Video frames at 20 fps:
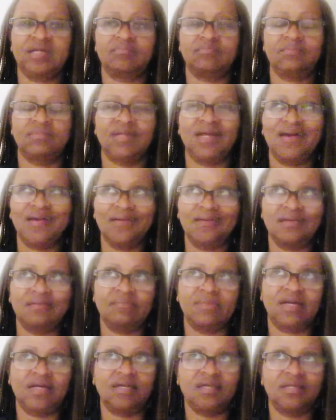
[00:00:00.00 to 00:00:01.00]
I'm not gonna
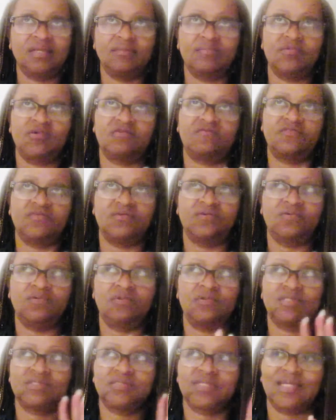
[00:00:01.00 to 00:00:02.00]
buy any more
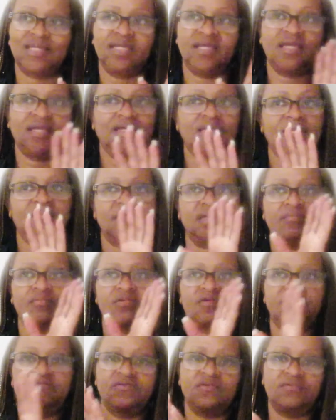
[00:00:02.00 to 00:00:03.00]
food because I can't get any
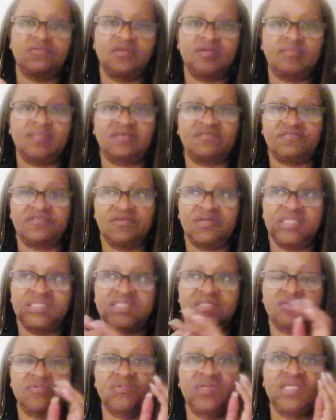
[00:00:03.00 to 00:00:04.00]
more food in my
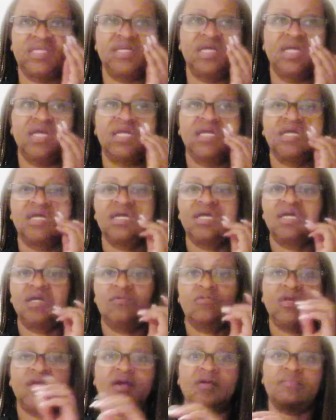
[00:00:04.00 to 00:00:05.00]
freezer. We
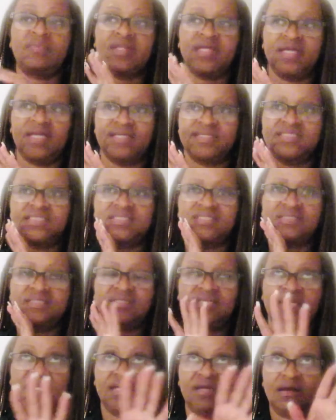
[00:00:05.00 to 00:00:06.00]
are blessed,
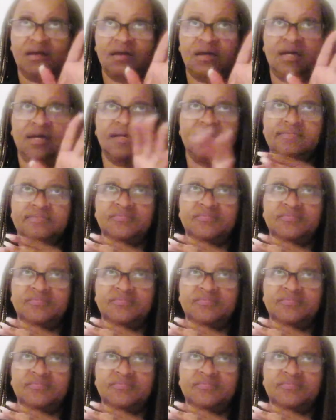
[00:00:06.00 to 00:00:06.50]
thank God.